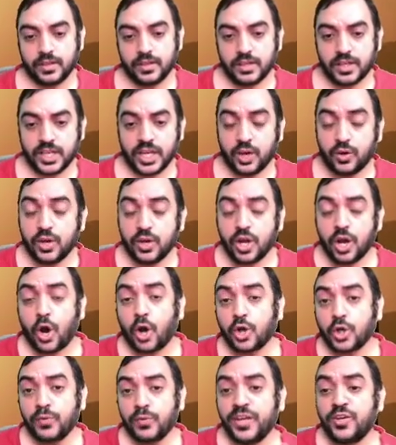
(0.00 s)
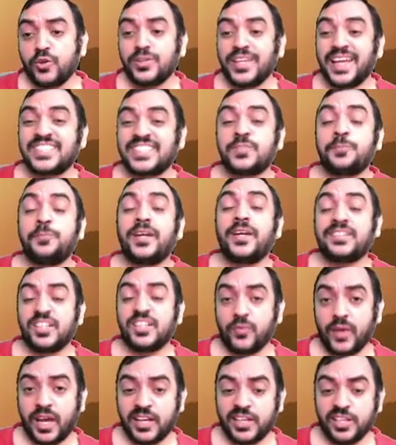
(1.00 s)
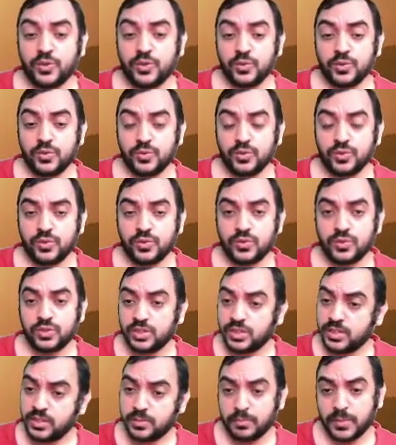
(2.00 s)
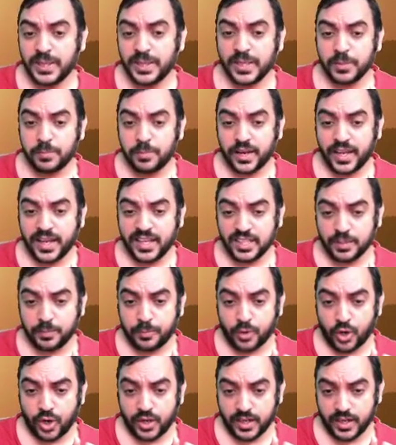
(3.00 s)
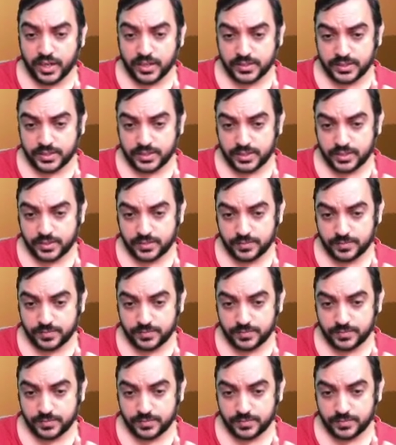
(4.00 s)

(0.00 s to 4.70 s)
Now, how do we do the expected value? Multiply the product.